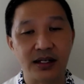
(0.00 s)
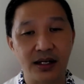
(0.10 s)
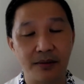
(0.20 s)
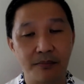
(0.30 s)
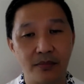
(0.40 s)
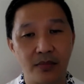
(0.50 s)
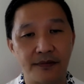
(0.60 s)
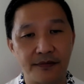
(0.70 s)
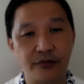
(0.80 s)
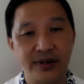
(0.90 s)
of
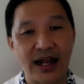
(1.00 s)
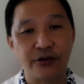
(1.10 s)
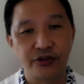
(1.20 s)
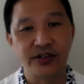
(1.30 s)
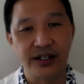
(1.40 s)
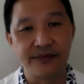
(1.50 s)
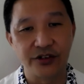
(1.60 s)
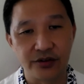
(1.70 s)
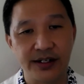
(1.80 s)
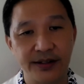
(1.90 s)
green hydrogen
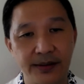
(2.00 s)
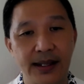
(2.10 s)
eventually.